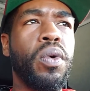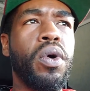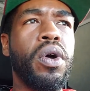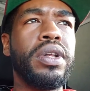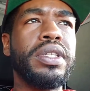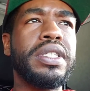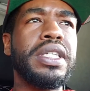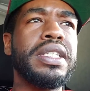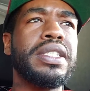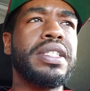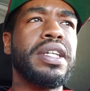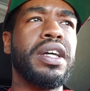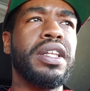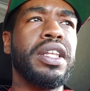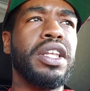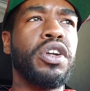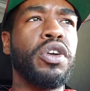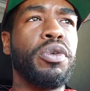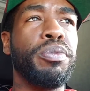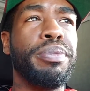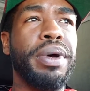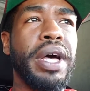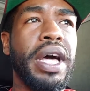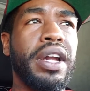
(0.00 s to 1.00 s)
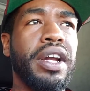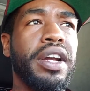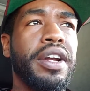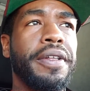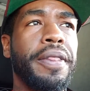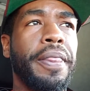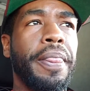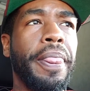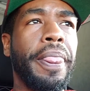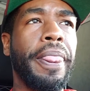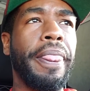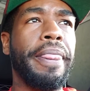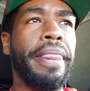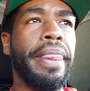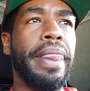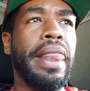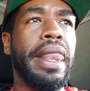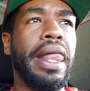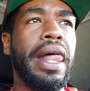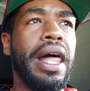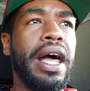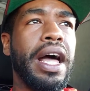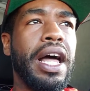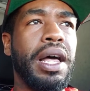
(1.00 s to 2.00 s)
warranties, they're a little better.
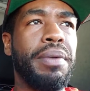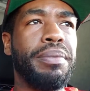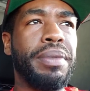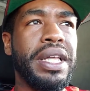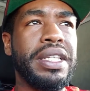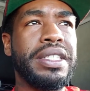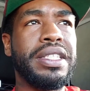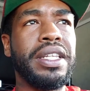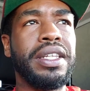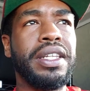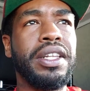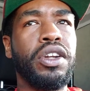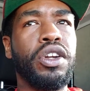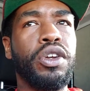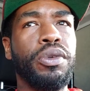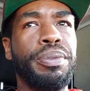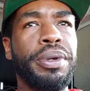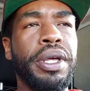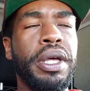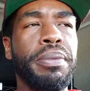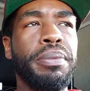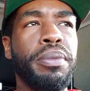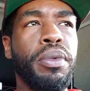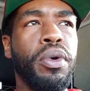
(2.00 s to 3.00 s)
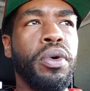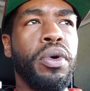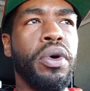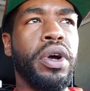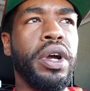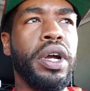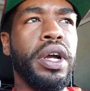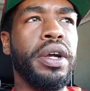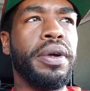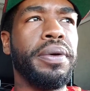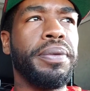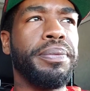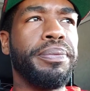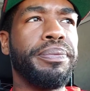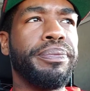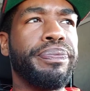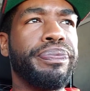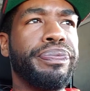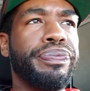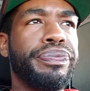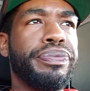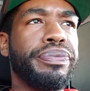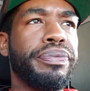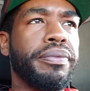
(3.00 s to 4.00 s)
It's a little bit more,
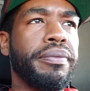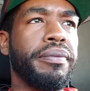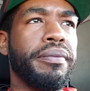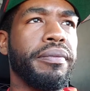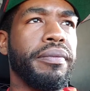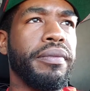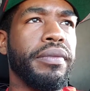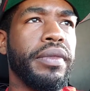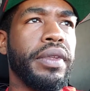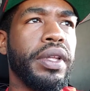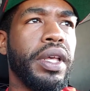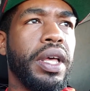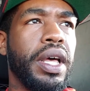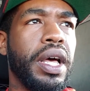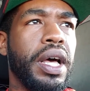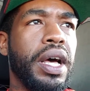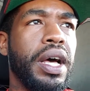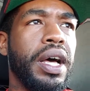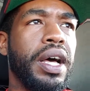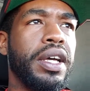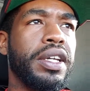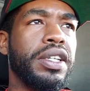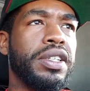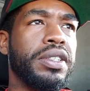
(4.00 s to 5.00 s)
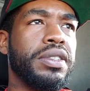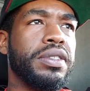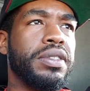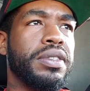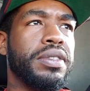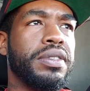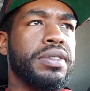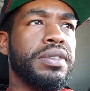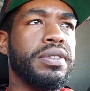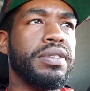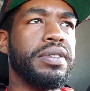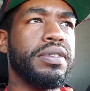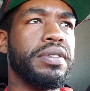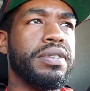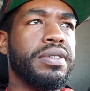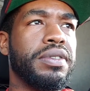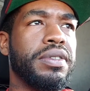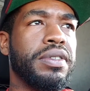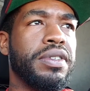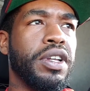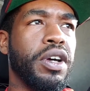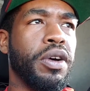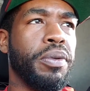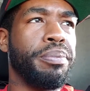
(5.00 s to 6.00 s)

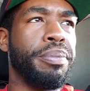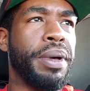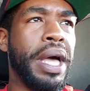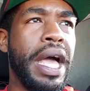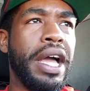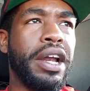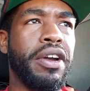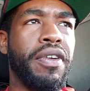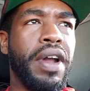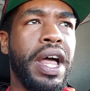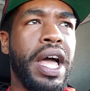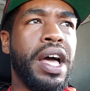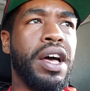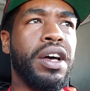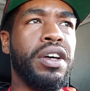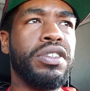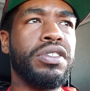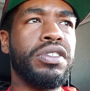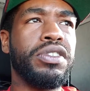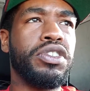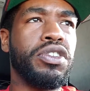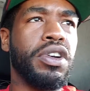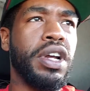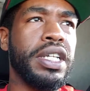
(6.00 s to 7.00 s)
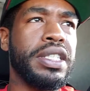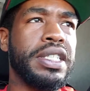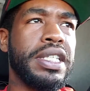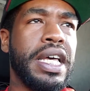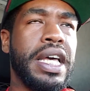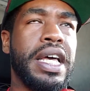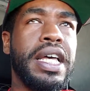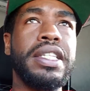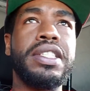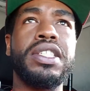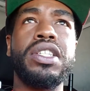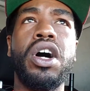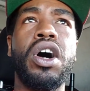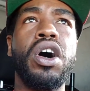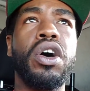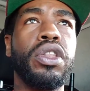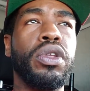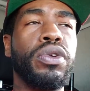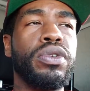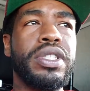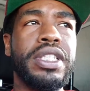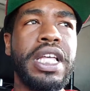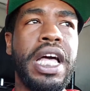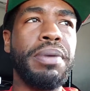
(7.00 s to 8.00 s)
you know, background, drug tests, all
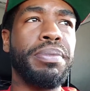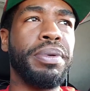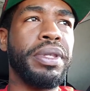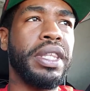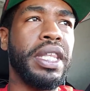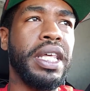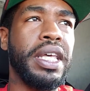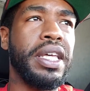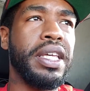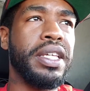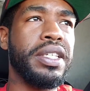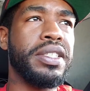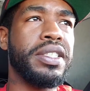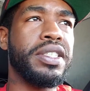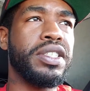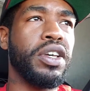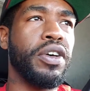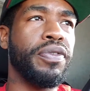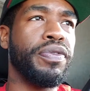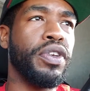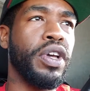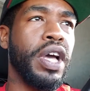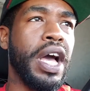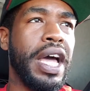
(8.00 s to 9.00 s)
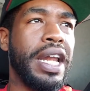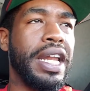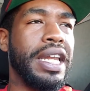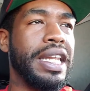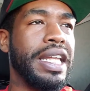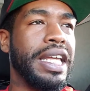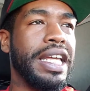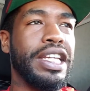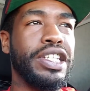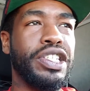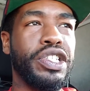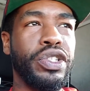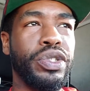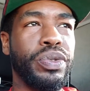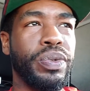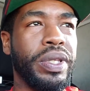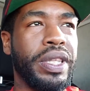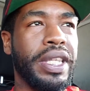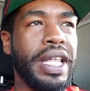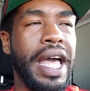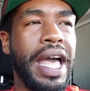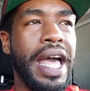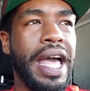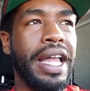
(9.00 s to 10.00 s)
those type of things. So if you got any issues
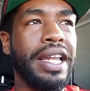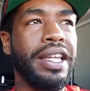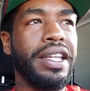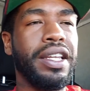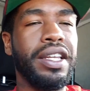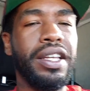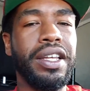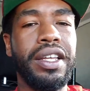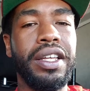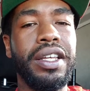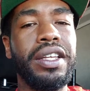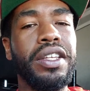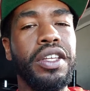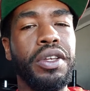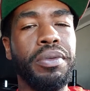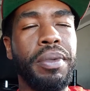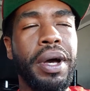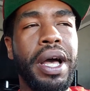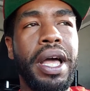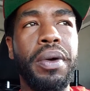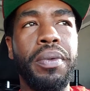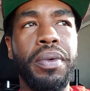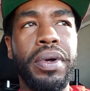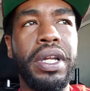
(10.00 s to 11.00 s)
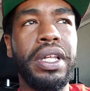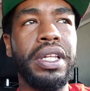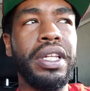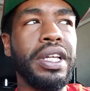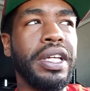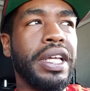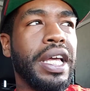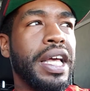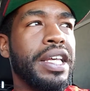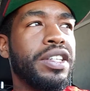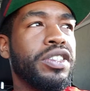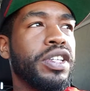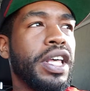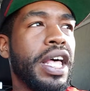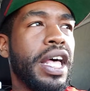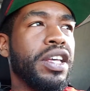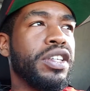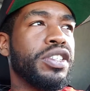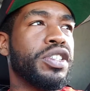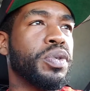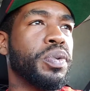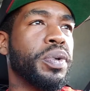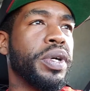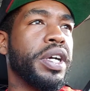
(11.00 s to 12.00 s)
with that, you might want to look
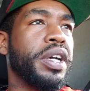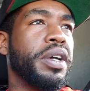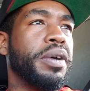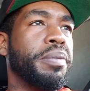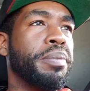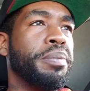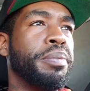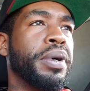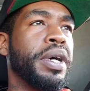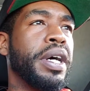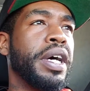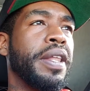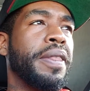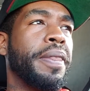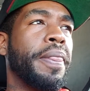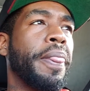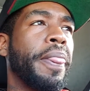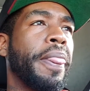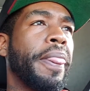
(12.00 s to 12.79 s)
elsewhere. But